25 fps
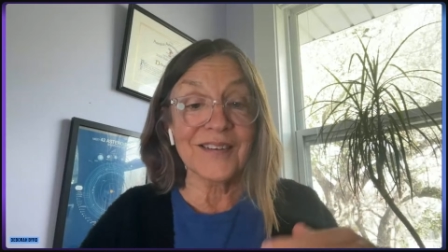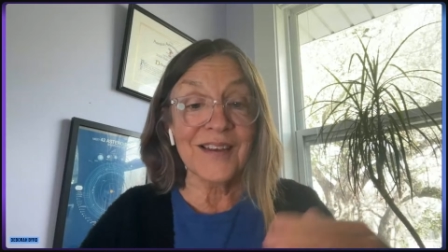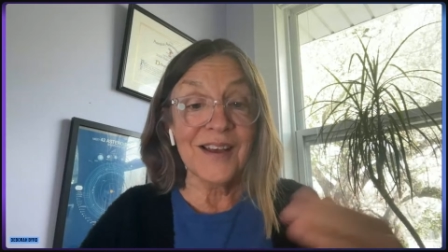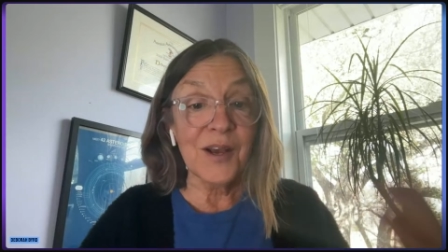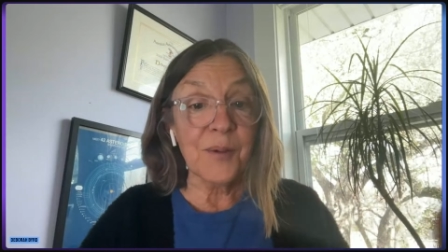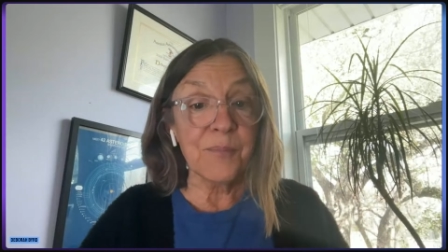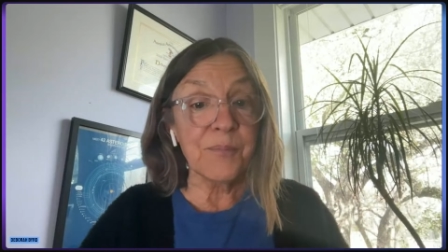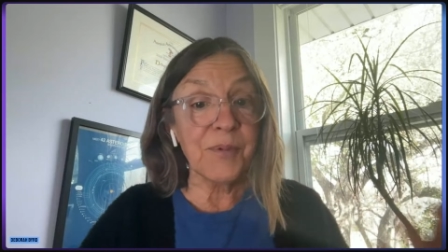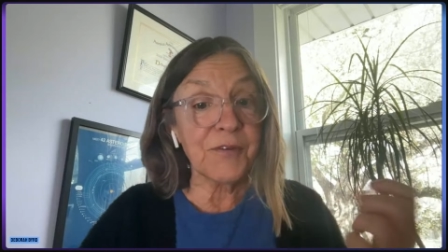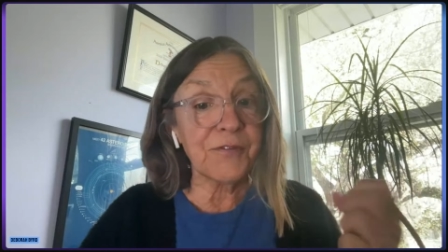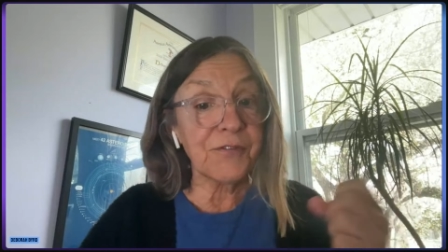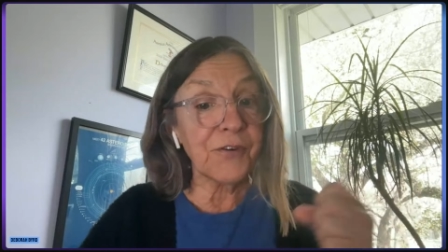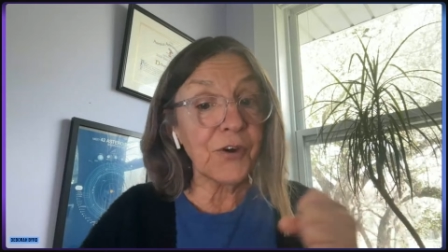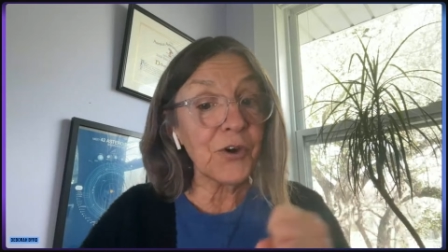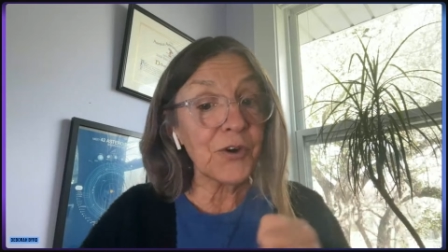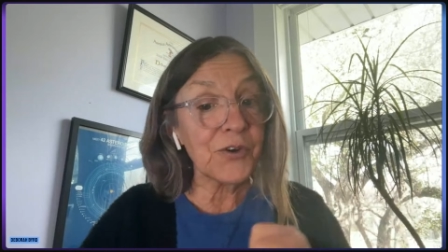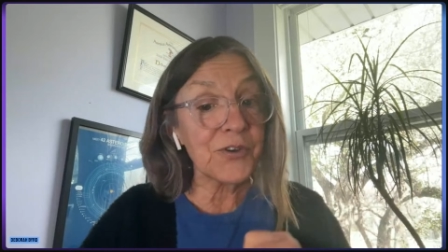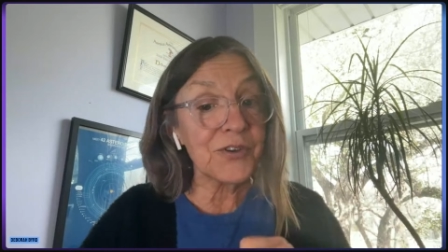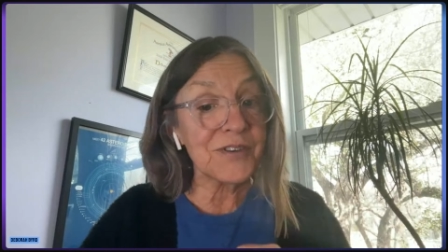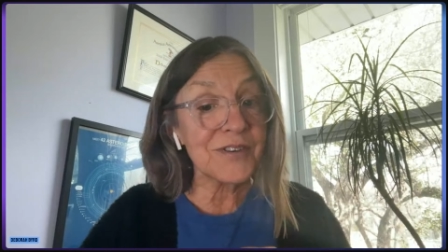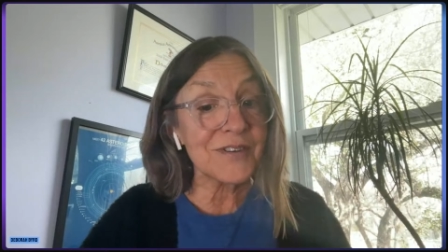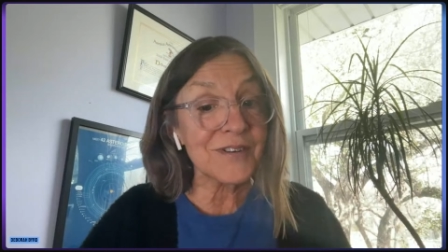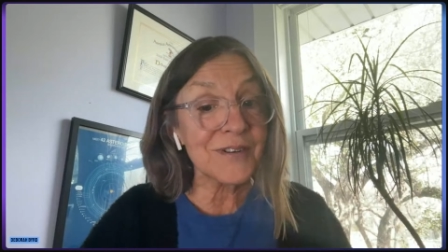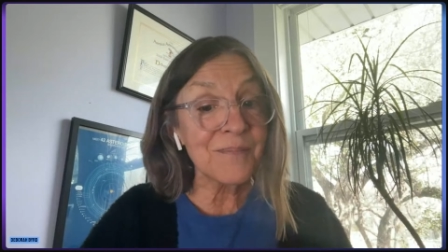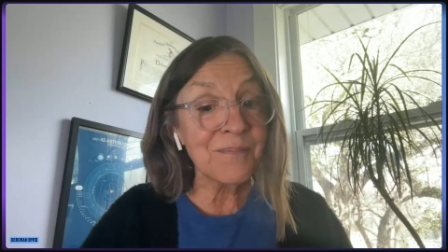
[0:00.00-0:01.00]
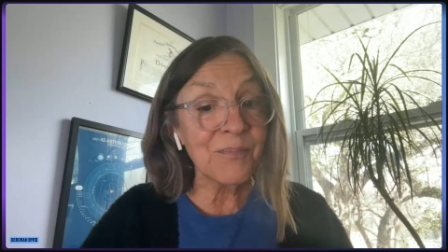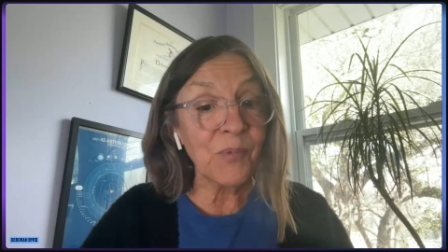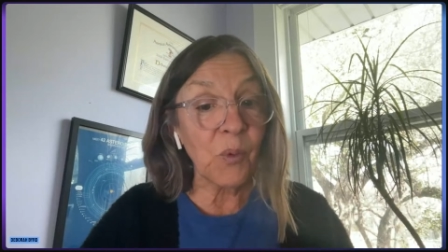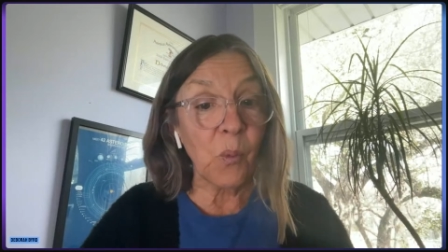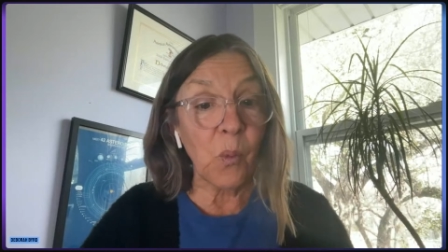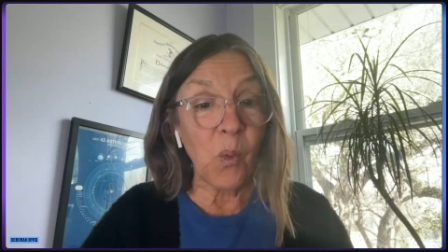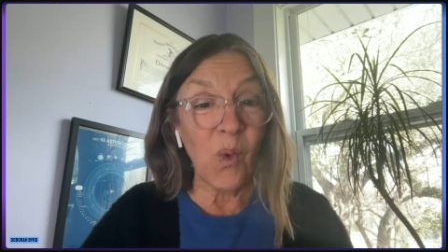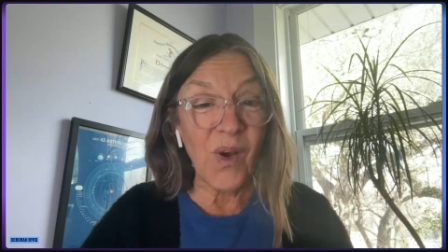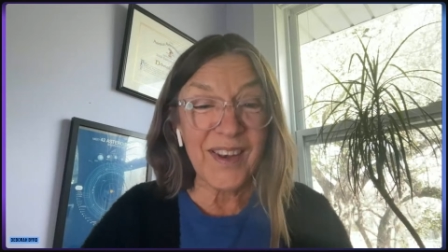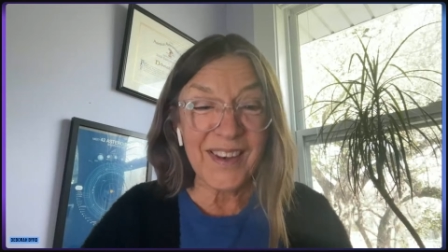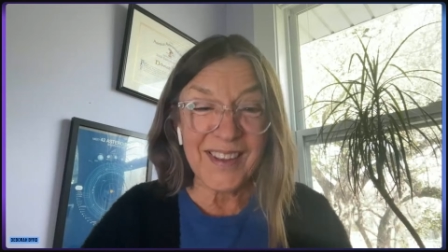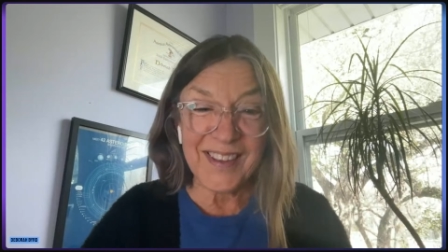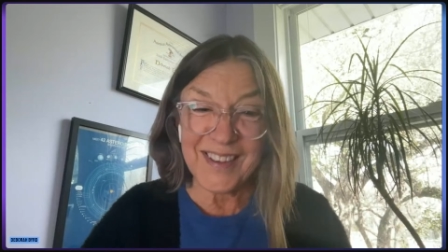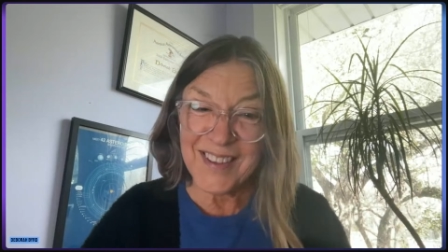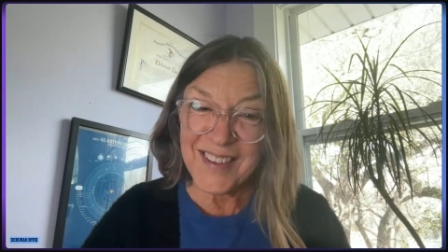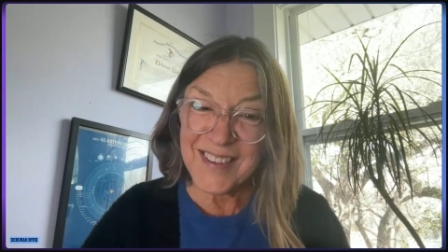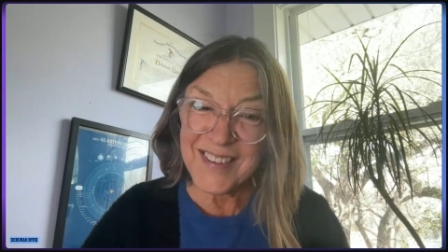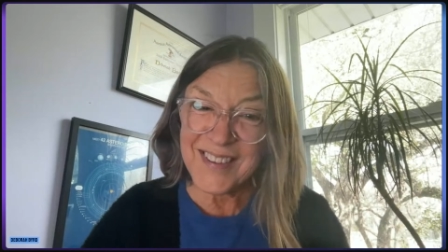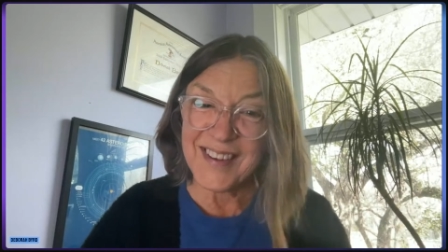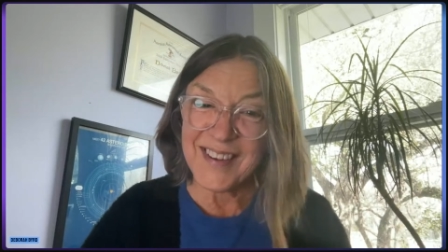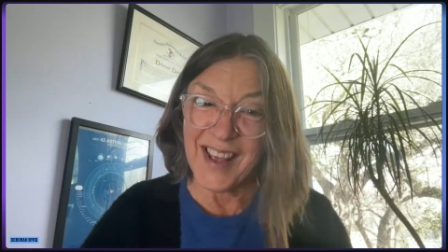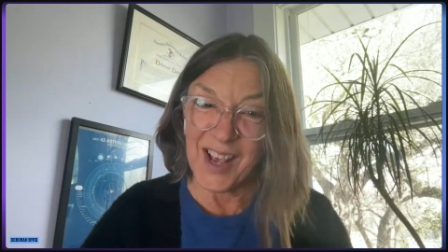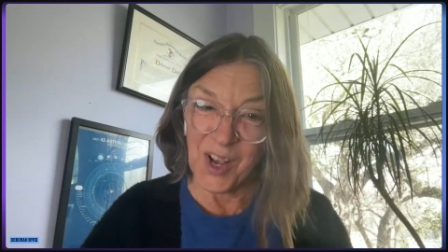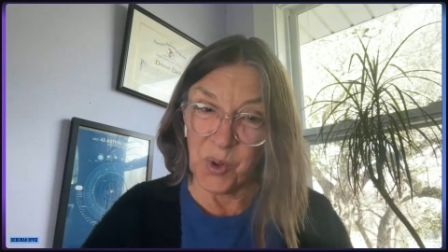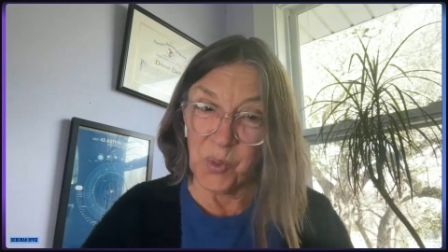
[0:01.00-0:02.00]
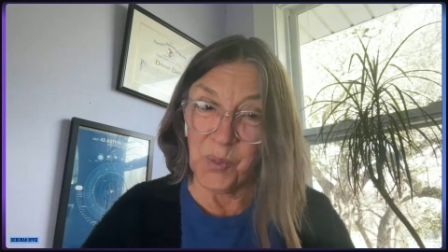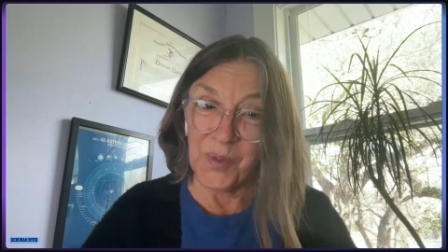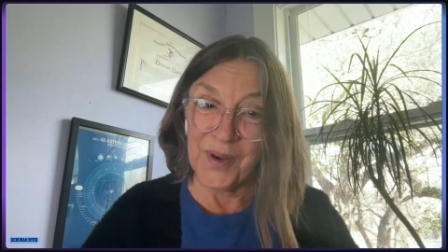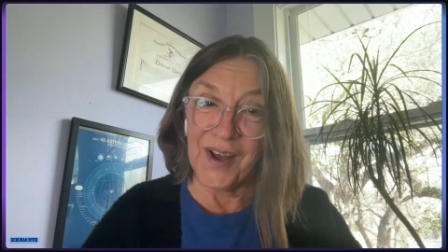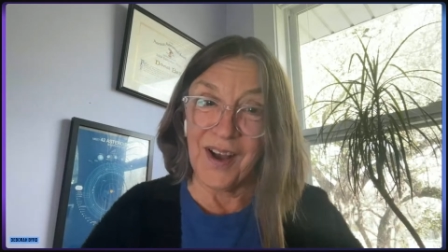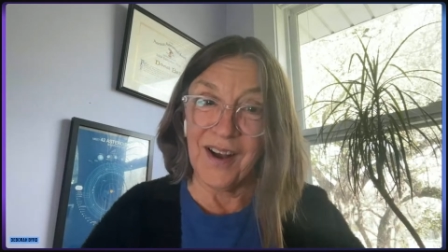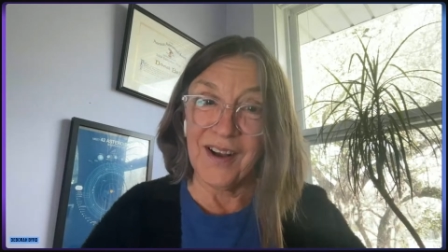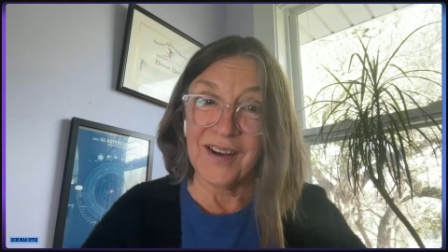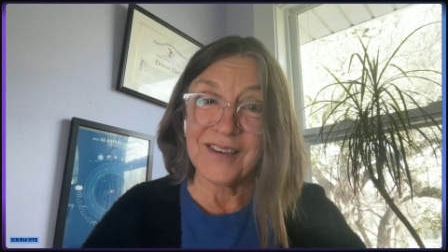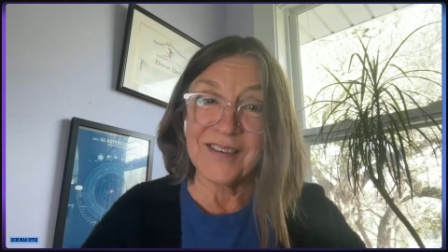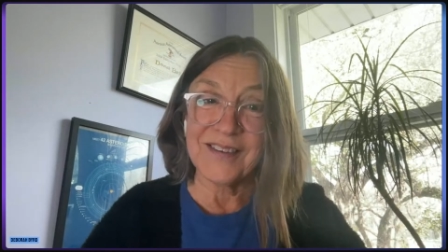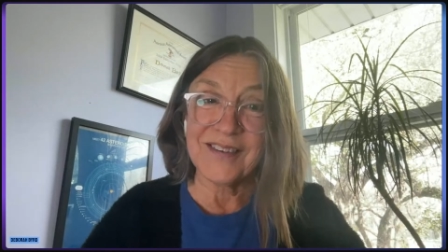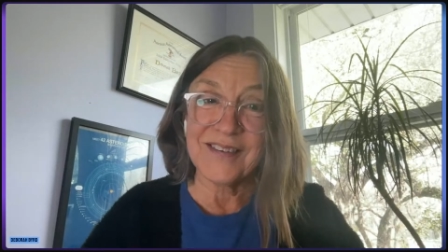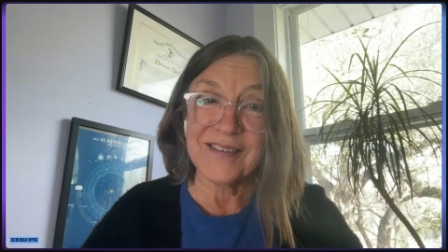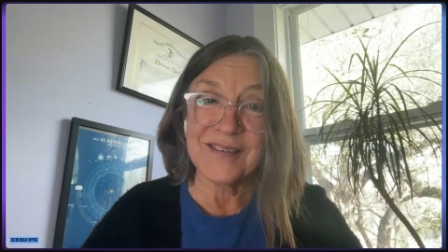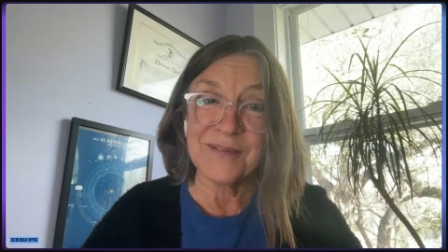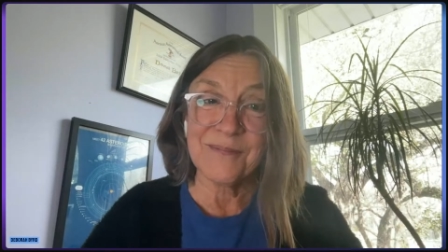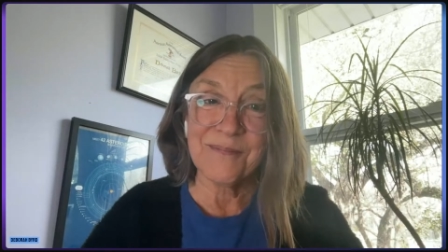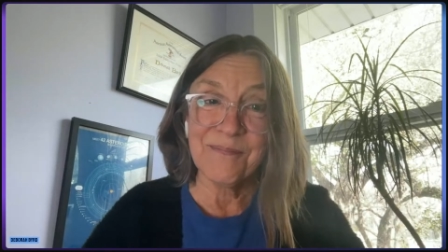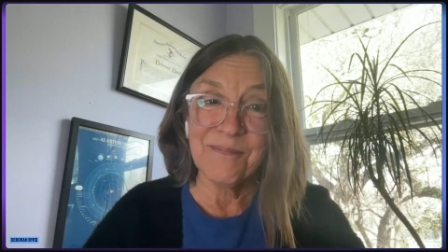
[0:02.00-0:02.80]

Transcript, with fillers: But first, what is an equinox?